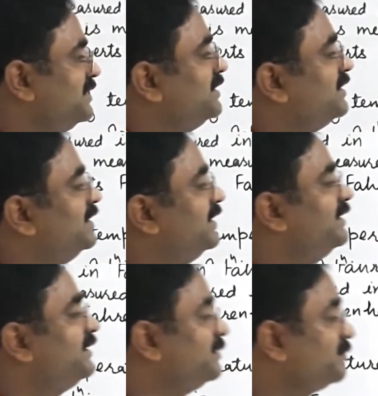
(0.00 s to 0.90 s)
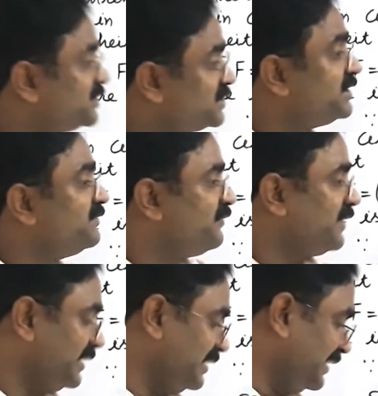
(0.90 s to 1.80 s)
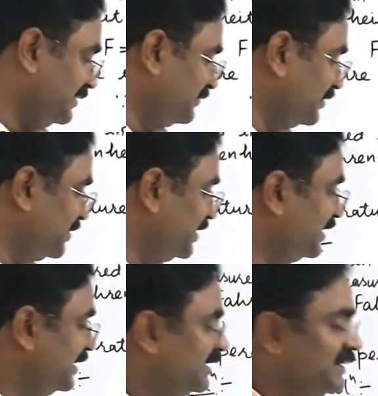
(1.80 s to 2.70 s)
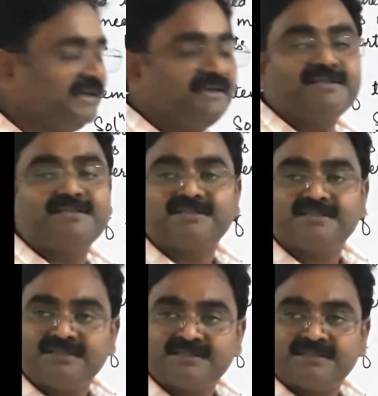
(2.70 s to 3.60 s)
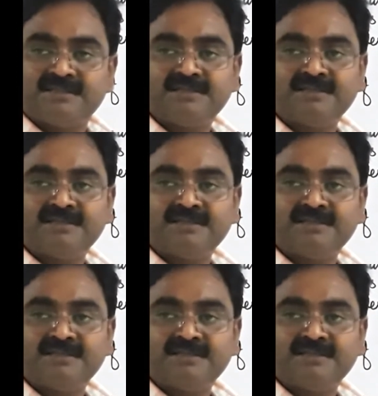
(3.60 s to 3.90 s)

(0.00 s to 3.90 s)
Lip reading: then the temperature in Fahrenheit will be 86